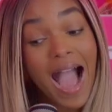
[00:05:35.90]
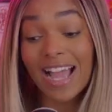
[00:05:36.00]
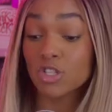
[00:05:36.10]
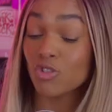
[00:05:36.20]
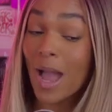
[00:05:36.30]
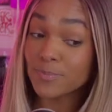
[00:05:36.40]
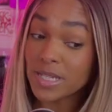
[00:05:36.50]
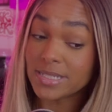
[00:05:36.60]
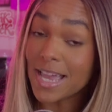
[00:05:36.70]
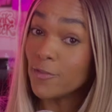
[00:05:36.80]
I dropped
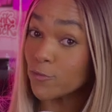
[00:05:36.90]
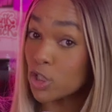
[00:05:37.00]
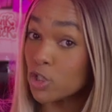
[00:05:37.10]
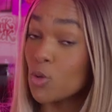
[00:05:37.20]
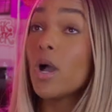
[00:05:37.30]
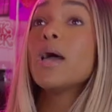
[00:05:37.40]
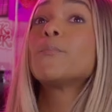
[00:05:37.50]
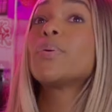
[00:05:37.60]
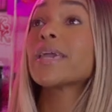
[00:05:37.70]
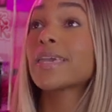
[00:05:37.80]
it down for you.
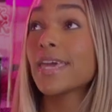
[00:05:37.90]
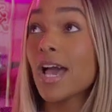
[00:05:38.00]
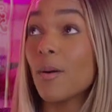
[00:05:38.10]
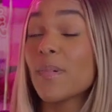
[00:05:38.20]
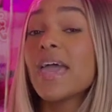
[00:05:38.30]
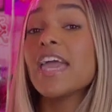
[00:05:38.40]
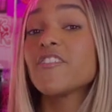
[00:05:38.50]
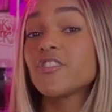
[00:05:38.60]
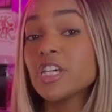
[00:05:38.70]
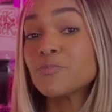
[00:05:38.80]
Pick it up.
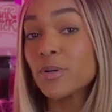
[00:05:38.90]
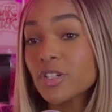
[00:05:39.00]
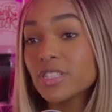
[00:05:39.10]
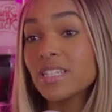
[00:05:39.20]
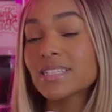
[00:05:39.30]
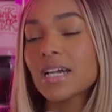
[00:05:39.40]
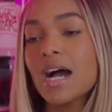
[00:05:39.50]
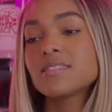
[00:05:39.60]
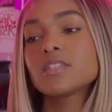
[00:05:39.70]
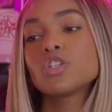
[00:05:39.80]
If this person is
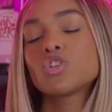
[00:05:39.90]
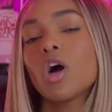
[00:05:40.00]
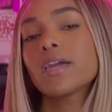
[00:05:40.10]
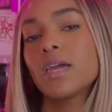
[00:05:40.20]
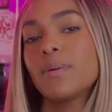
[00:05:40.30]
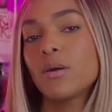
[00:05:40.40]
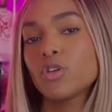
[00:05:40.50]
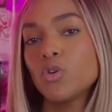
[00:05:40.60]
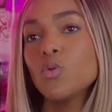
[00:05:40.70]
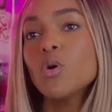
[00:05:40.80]
constantly talking about
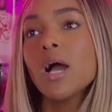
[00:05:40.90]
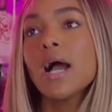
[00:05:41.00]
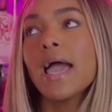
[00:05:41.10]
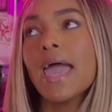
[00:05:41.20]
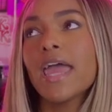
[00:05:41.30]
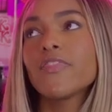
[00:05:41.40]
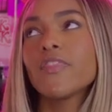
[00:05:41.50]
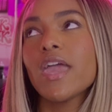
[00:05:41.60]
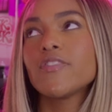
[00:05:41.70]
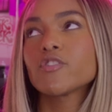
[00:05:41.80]
you
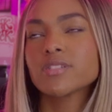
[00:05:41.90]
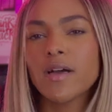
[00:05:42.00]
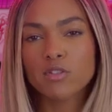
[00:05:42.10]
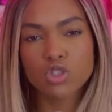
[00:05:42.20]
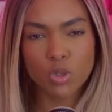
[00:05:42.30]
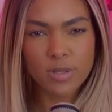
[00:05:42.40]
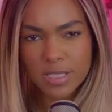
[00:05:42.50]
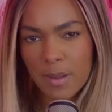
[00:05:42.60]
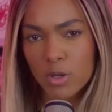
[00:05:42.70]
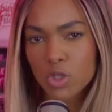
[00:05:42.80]
and they're telling
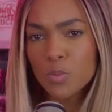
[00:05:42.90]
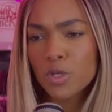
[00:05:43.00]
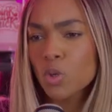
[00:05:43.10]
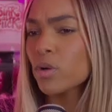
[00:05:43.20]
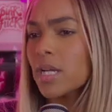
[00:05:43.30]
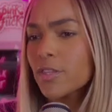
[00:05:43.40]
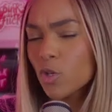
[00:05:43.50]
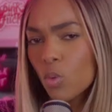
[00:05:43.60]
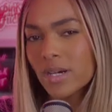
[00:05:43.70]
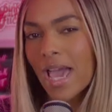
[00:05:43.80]
stories about you, but you're not
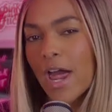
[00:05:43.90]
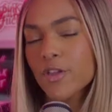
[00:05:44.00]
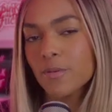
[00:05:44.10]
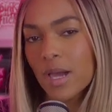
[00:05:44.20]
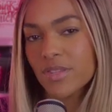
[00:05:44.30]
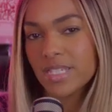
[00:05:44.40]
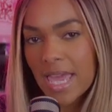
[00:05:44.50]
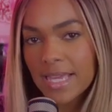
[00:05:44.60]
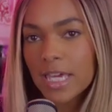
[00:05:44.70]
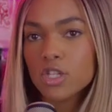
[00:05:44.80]
the one out of your mouth
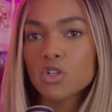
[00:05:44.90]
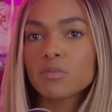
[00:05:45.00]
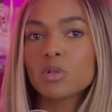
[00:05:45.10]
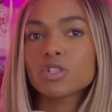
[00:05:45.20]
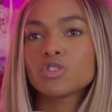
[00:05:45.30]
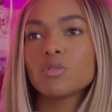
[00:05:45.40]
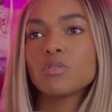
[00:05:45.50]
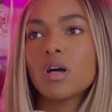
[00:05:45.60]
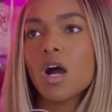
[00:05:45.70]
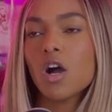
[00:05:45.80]
saying it, you're more so